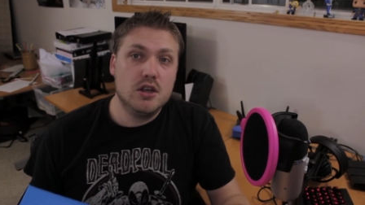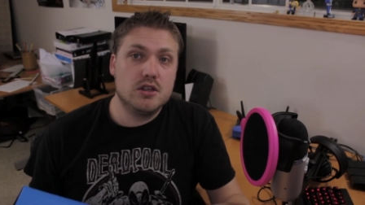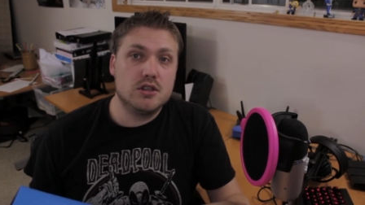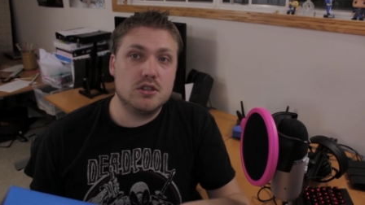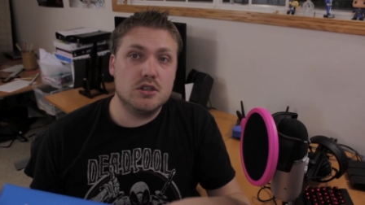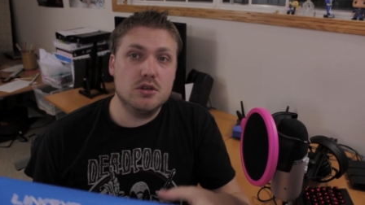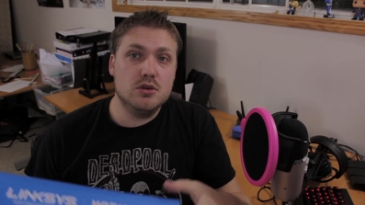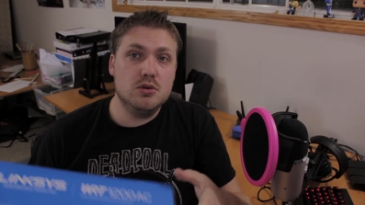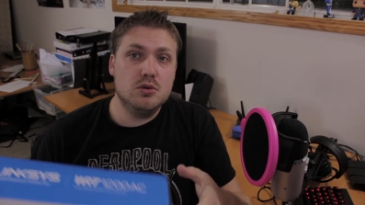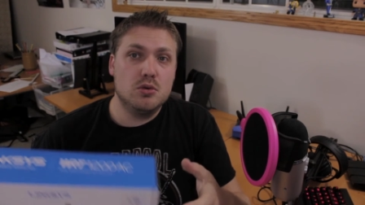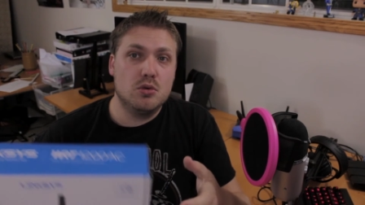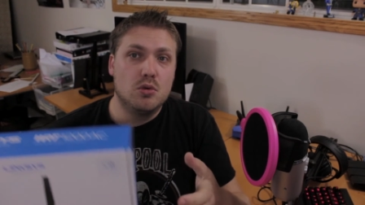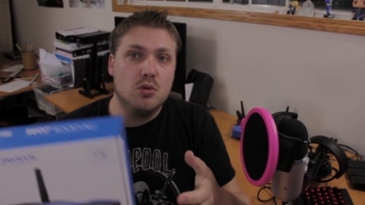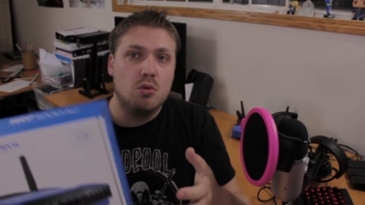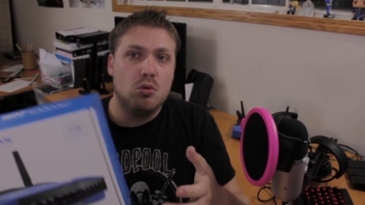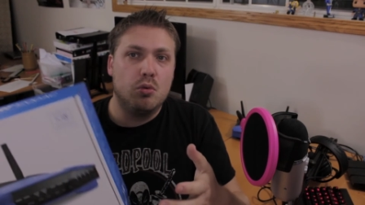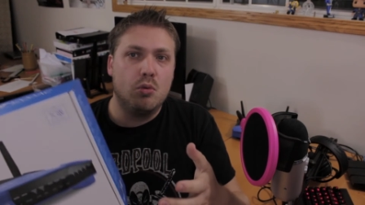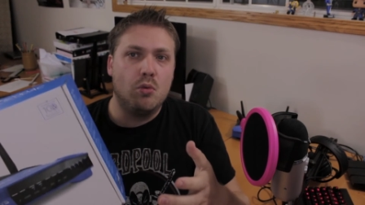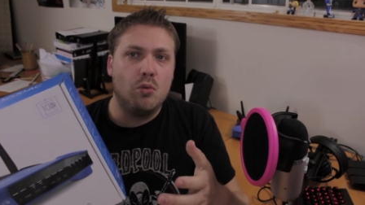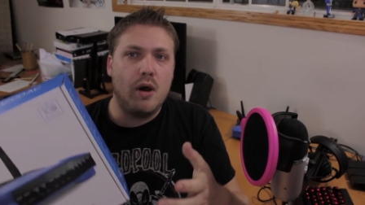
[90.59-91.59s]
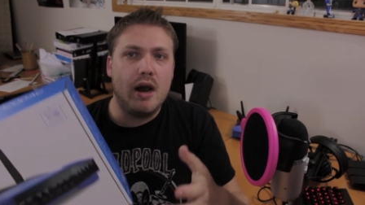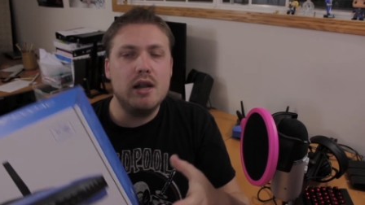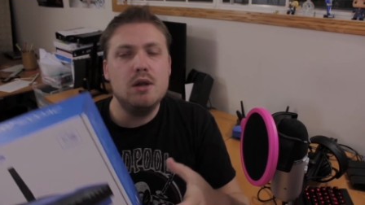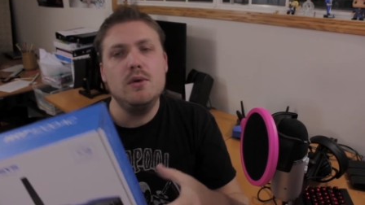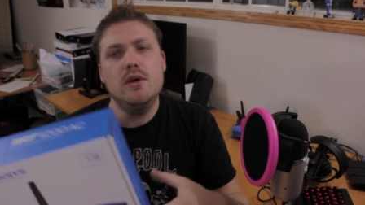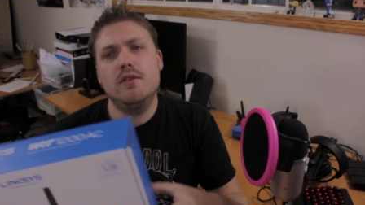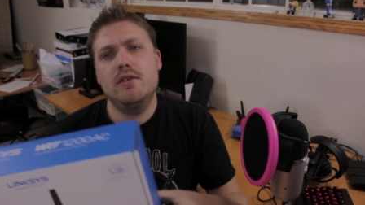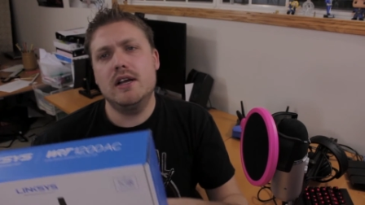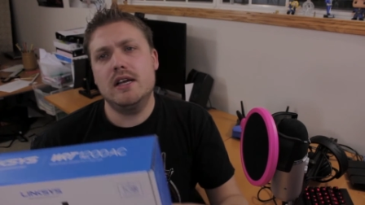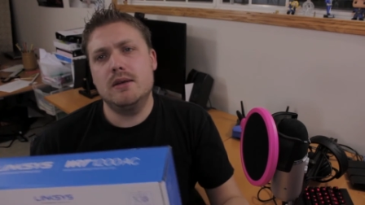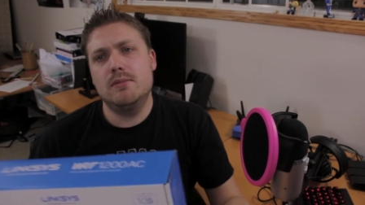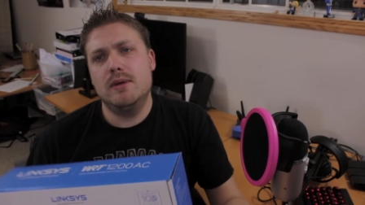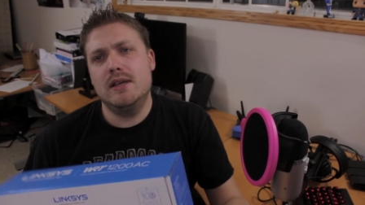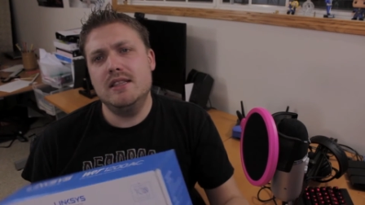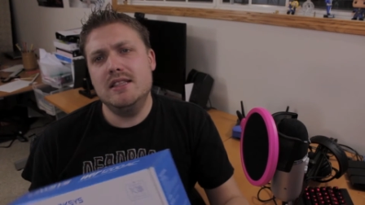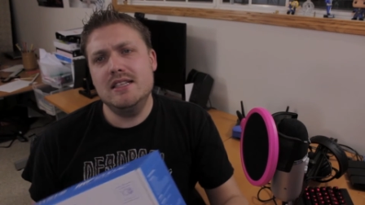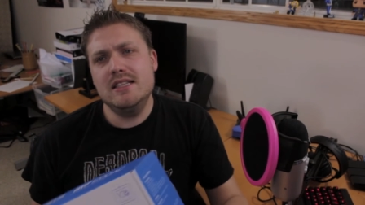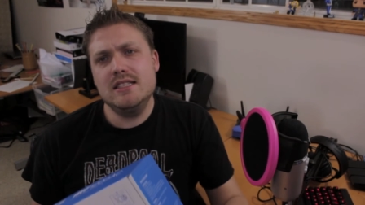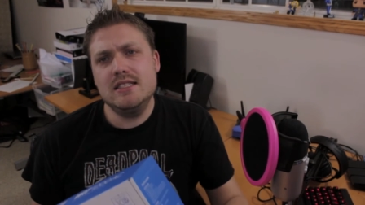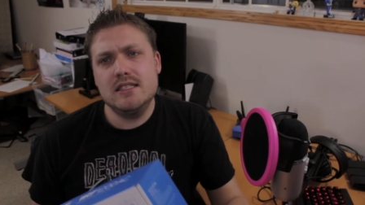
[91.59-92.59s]
So why do I
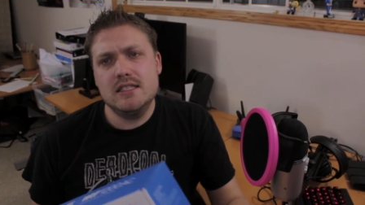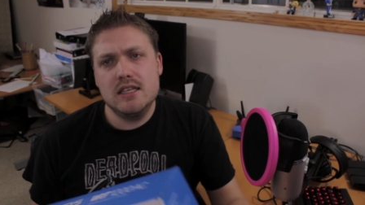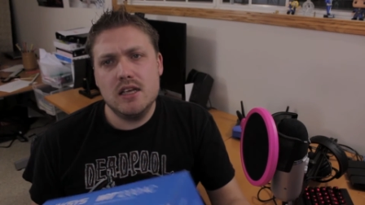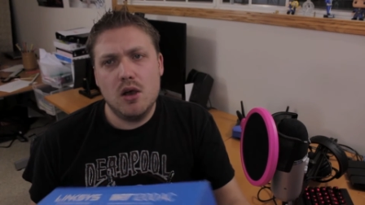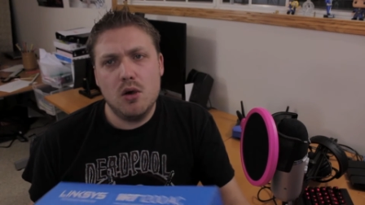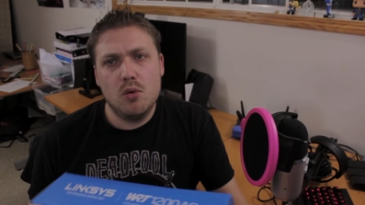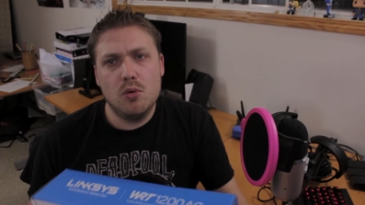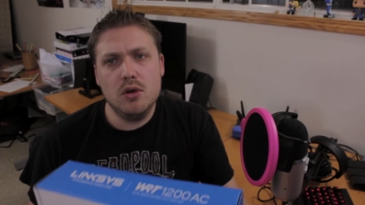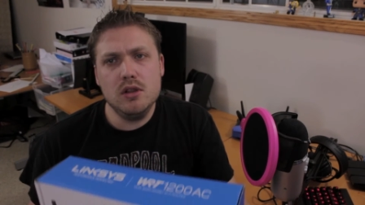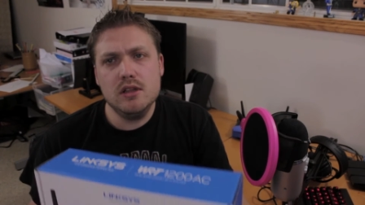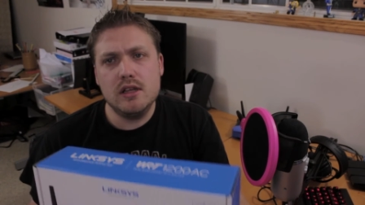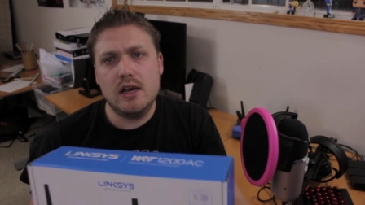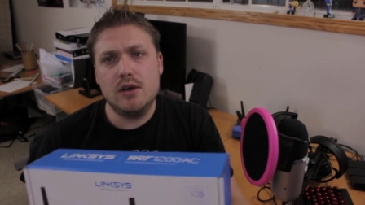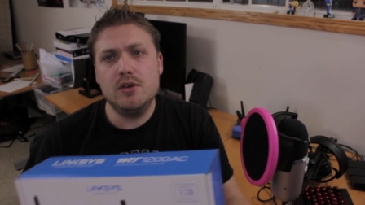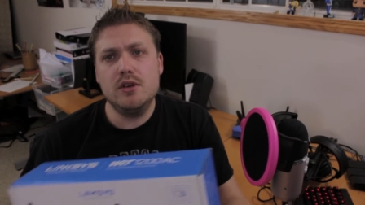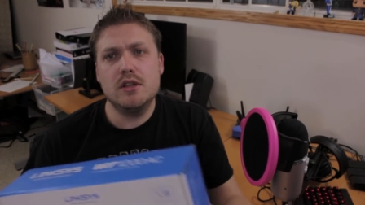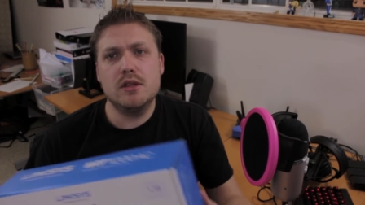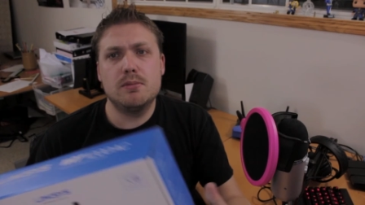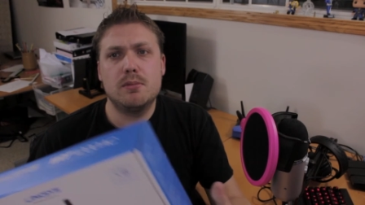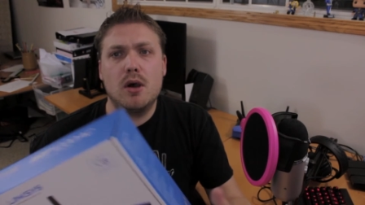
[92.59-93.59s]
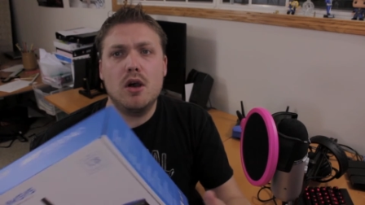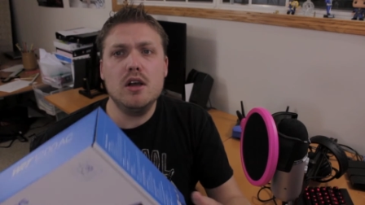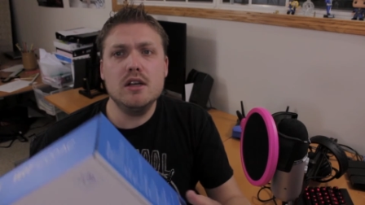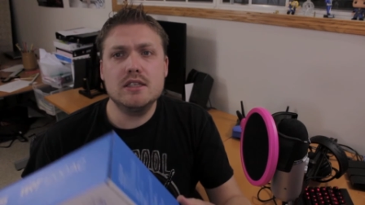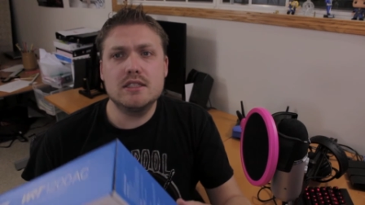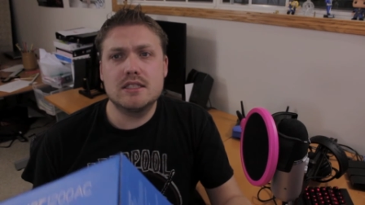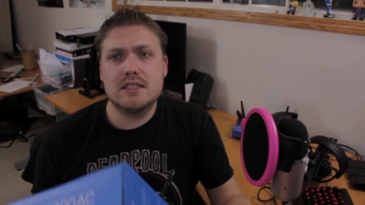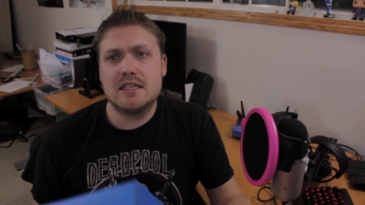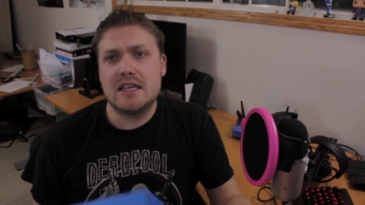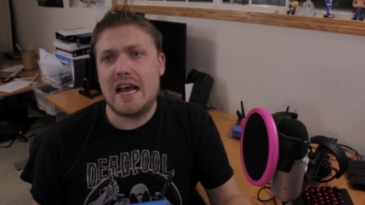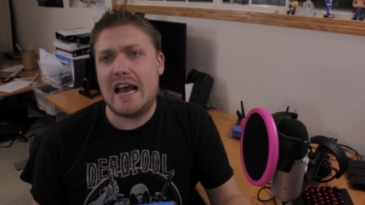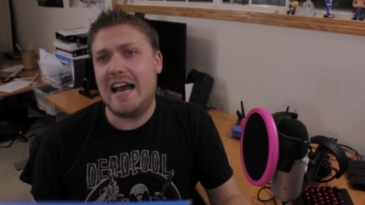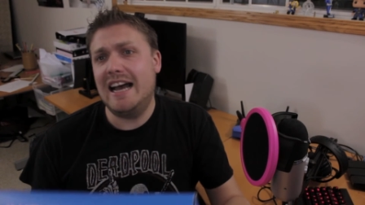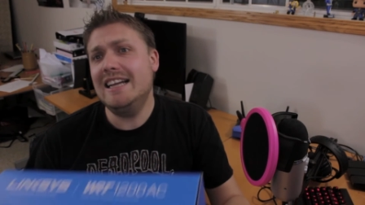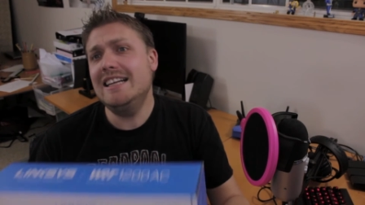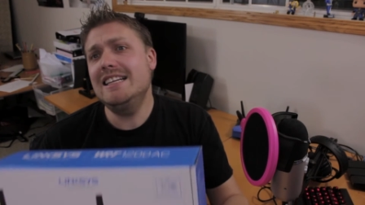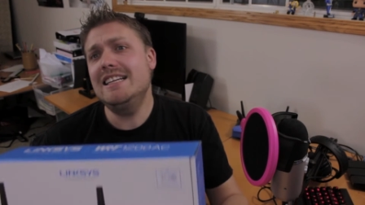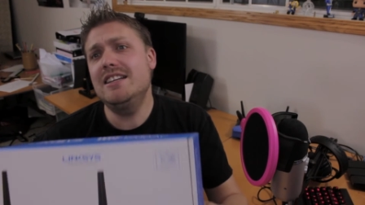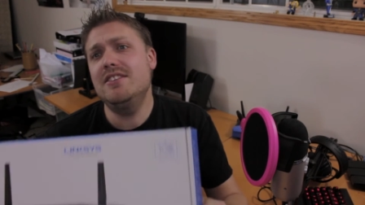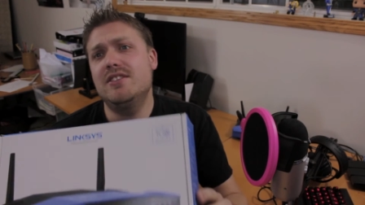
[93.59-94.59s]
recommend this? Well, out of the box,
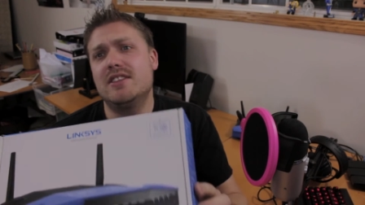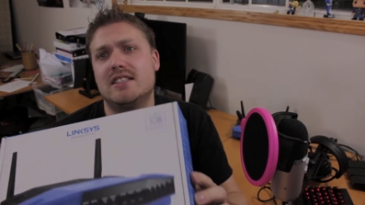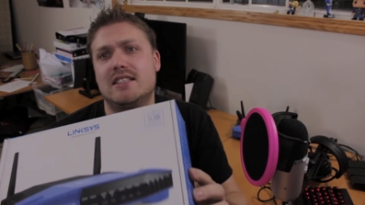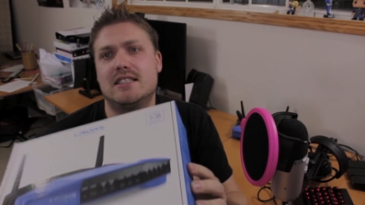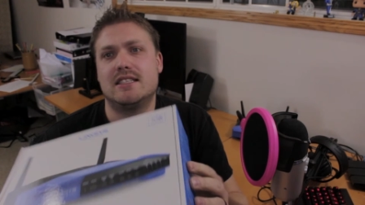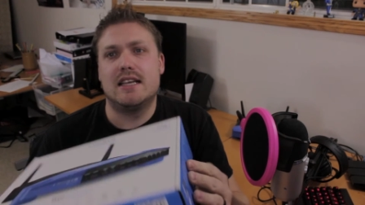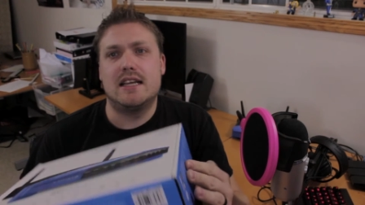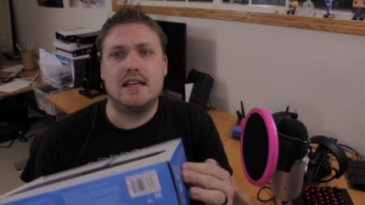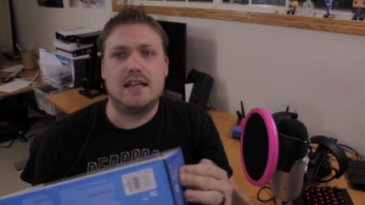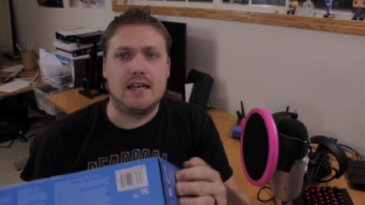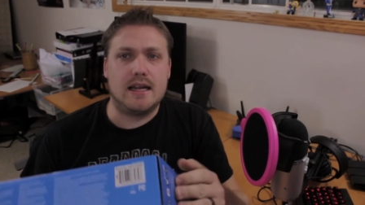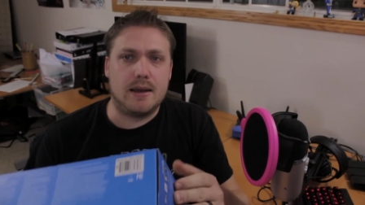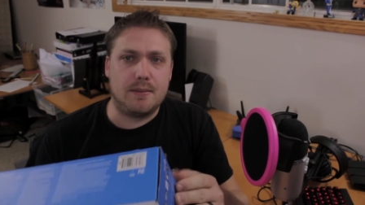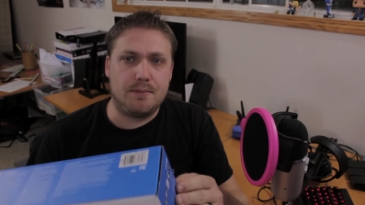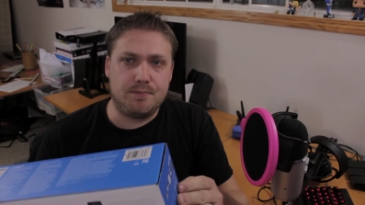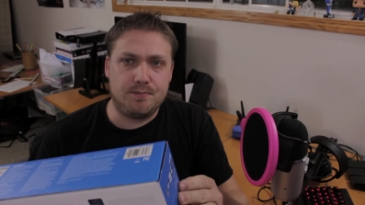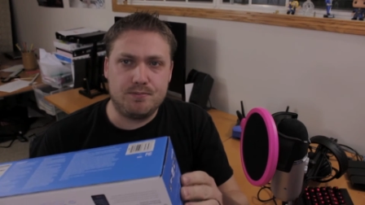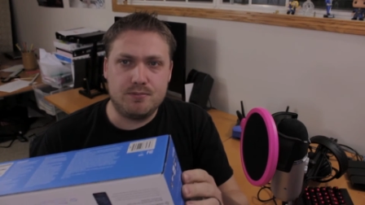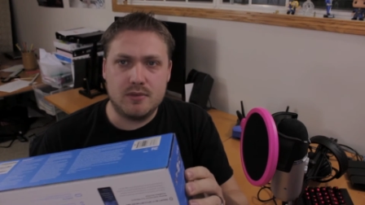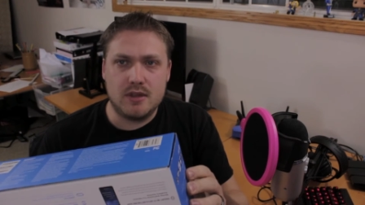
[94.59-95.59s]
I didn't even set it up.